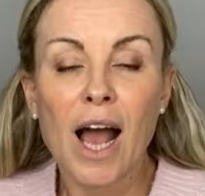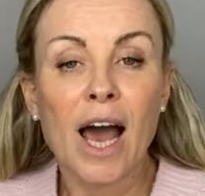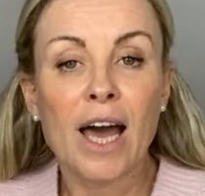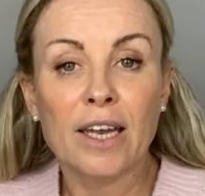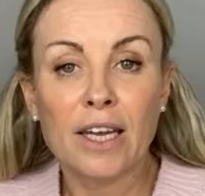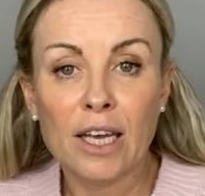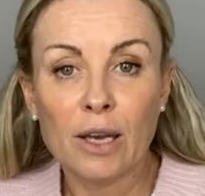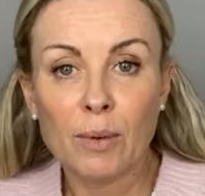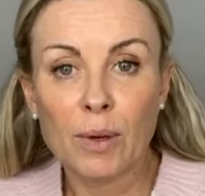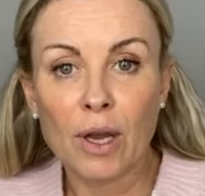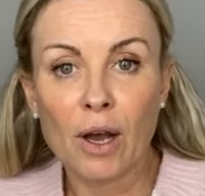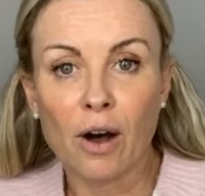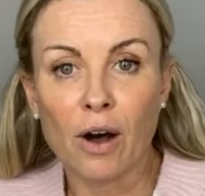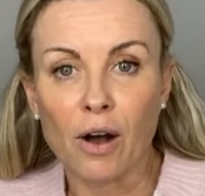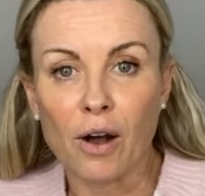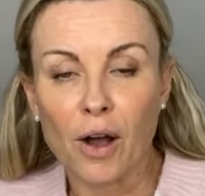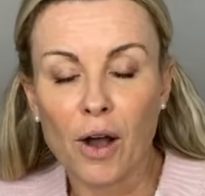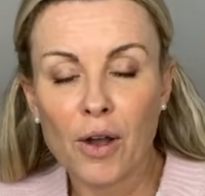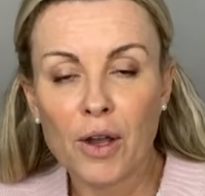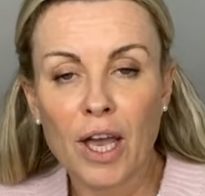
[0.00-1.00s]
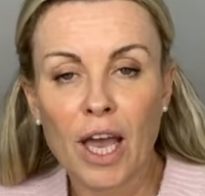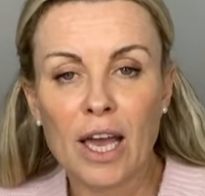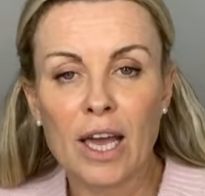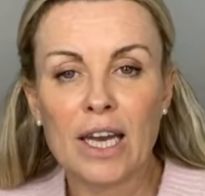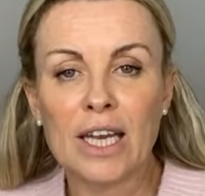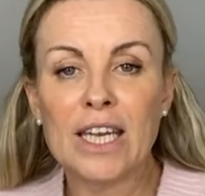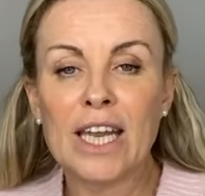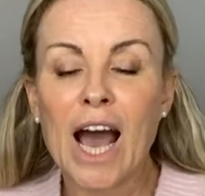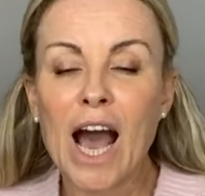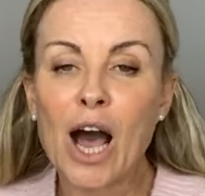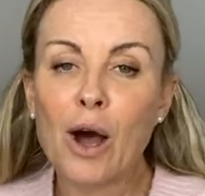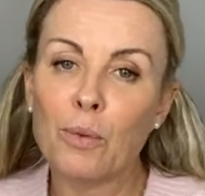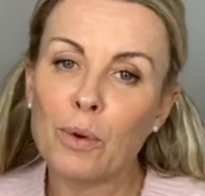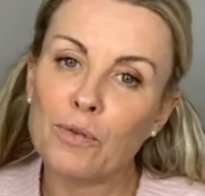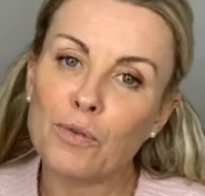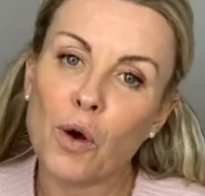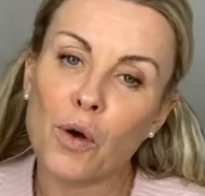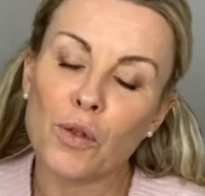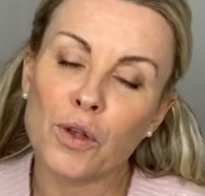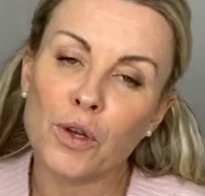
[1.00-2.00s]
And here we are. Okay, now
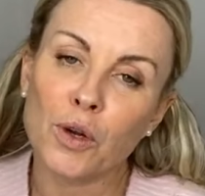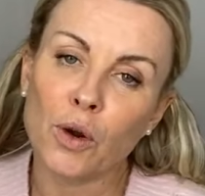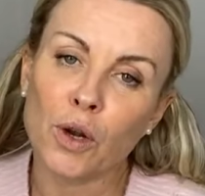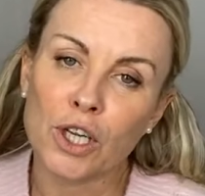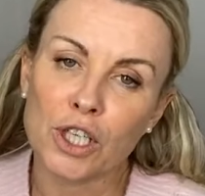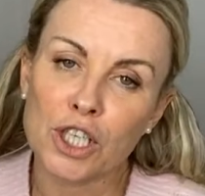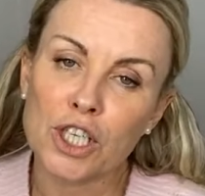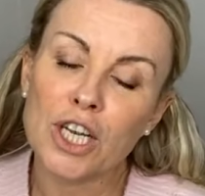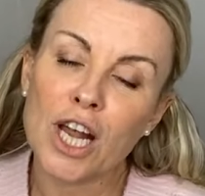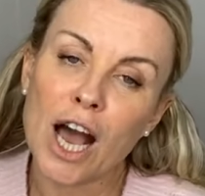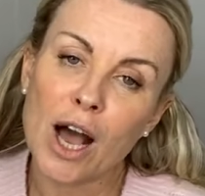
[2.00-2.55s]
we've got the knowledge.